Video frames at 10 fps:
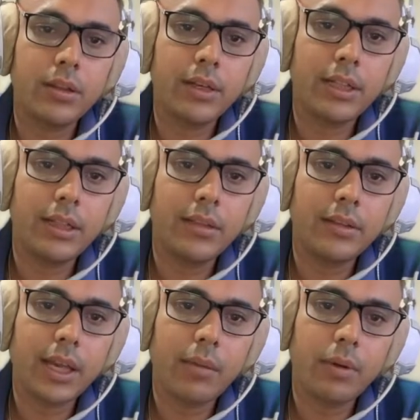till this
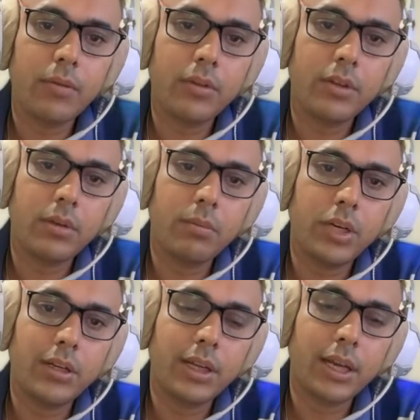time I was up,
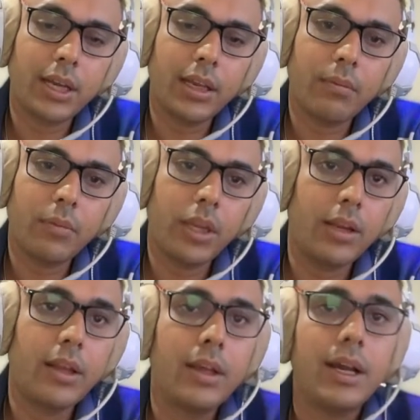but I have made
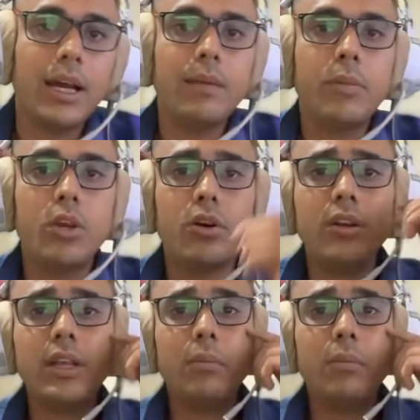I because I